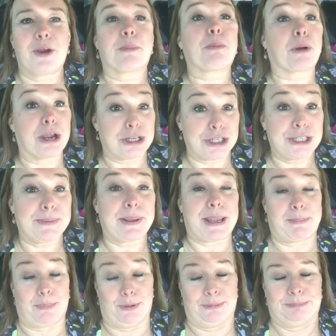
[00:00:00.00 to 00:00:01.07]
precious
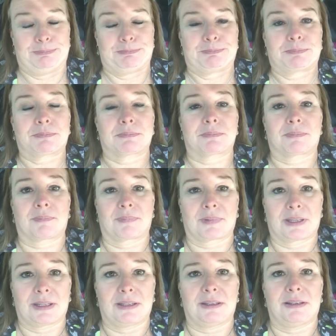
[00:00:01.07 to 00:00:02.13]
people.
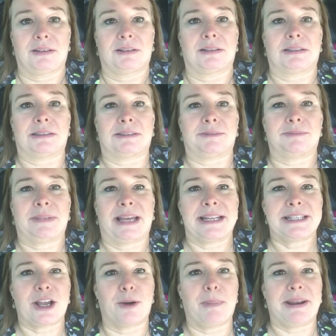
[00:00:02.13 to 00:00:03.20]
I
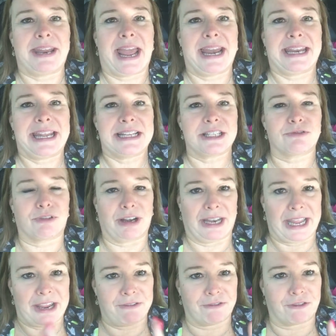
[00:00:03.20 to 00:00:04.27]
just hope my dad gets
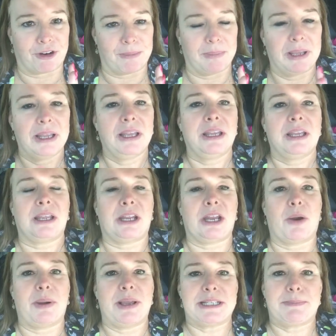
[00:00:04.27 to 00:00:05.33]
relief from, you
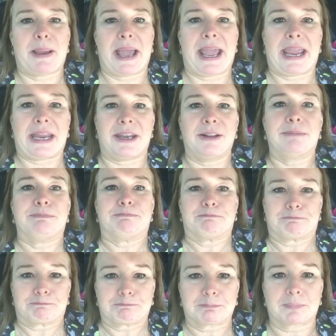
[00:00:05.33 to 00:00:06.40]
know, his pain.
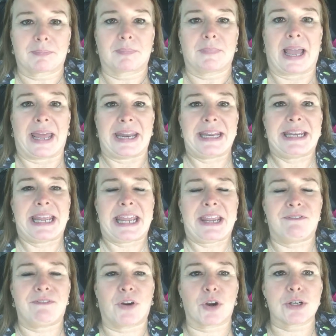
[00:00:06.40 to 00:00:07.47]
I need to
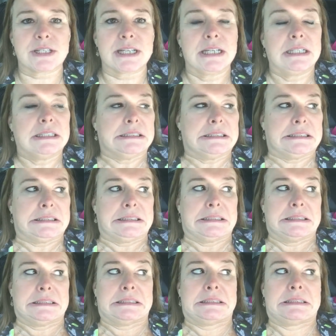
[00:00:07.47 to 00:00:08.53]
eat first.
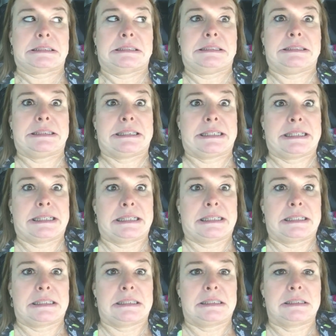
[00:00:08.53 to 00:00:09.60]

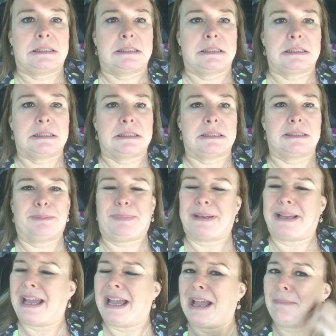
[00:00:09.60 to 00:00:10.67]
Yeah,
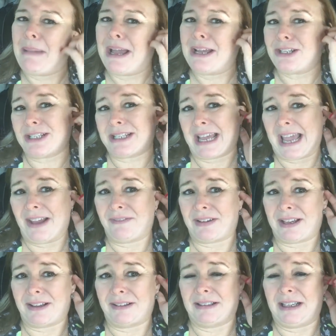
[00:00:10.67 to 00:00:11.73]
but I might just have
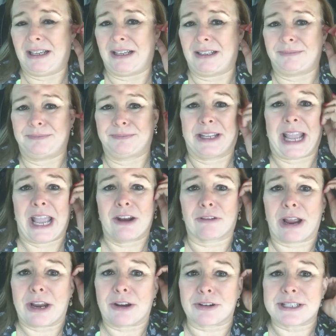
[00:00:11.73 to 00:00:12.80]
a
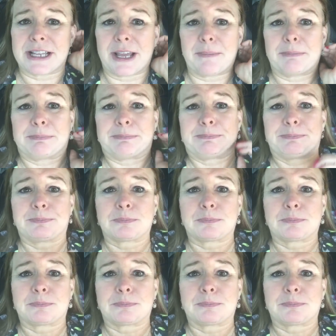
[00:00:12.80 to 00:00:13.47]
Gatorade or something.